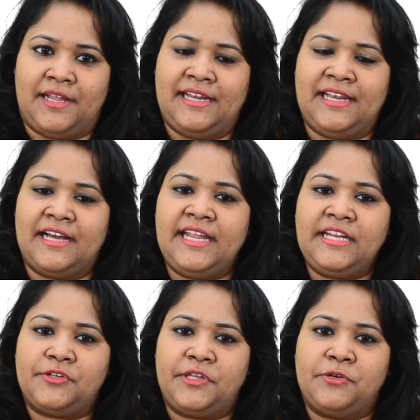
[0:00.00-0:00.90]

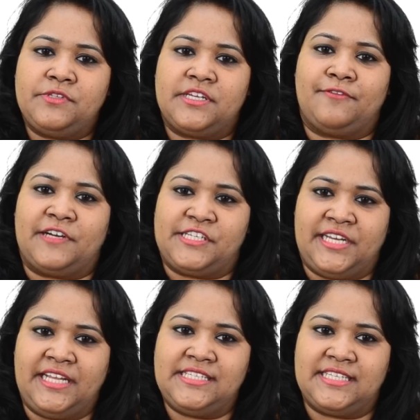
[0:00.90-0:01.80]
Learning to use a
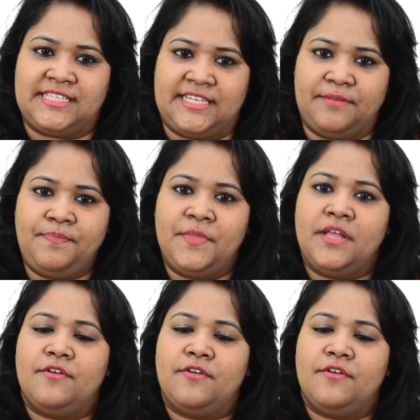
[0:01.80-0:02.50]
versioning system